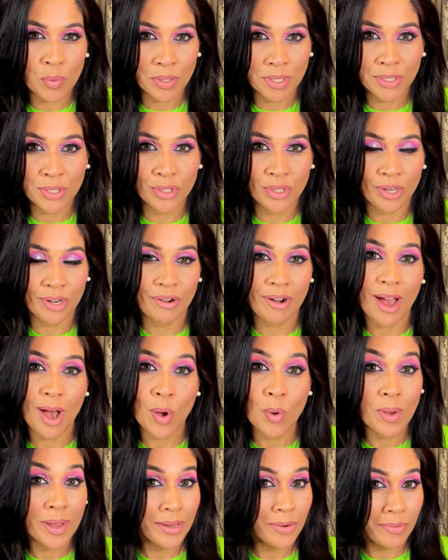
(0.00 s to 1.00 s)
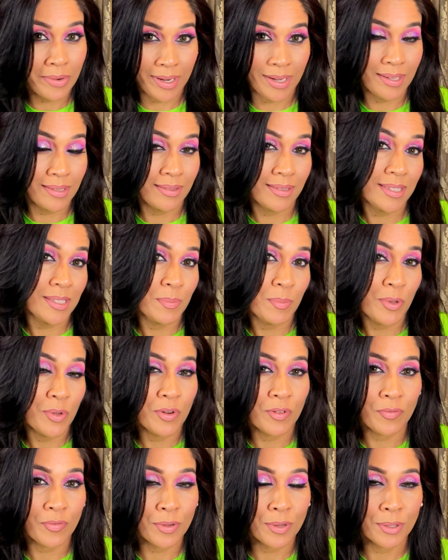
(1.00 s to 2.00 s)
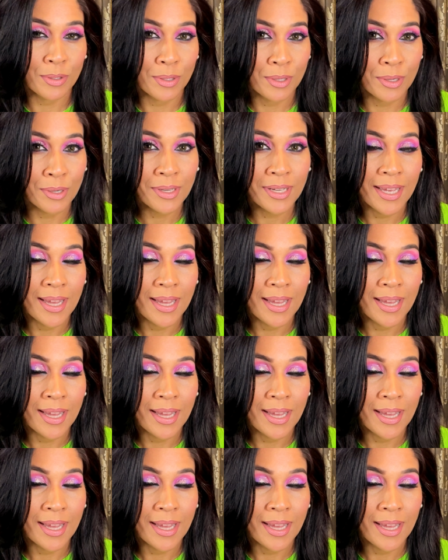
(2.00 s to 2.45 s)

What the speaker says: to share how I created this beautiful look,